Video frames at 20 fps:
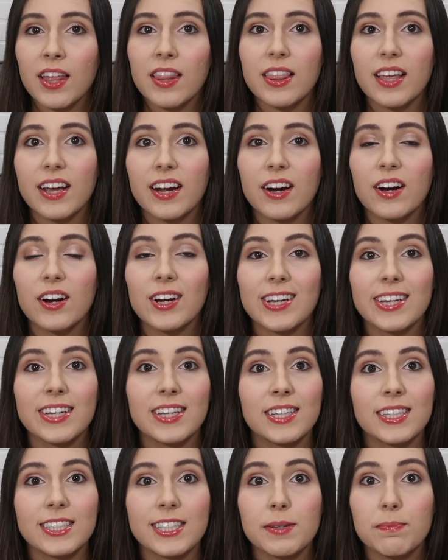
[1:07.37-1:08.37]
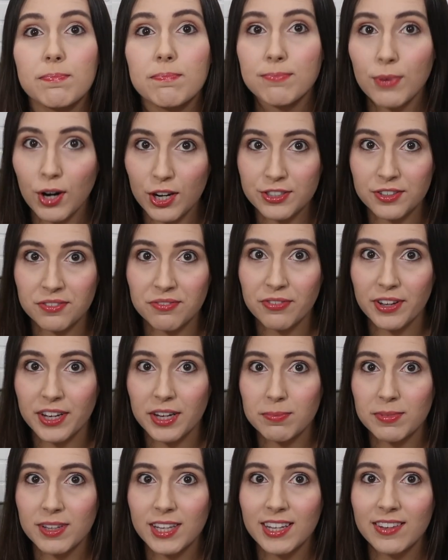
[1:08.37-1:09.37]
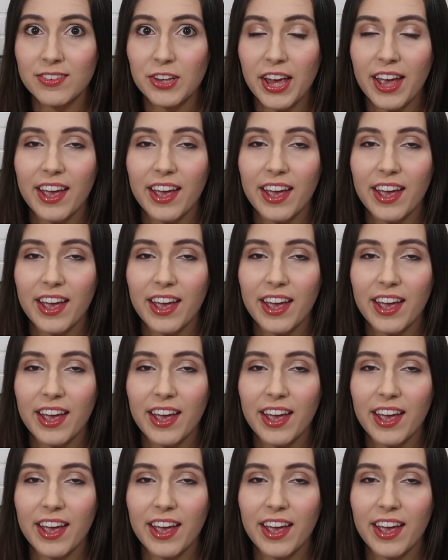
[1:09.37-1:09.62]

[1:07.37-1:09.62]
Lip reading: There is Modern Family,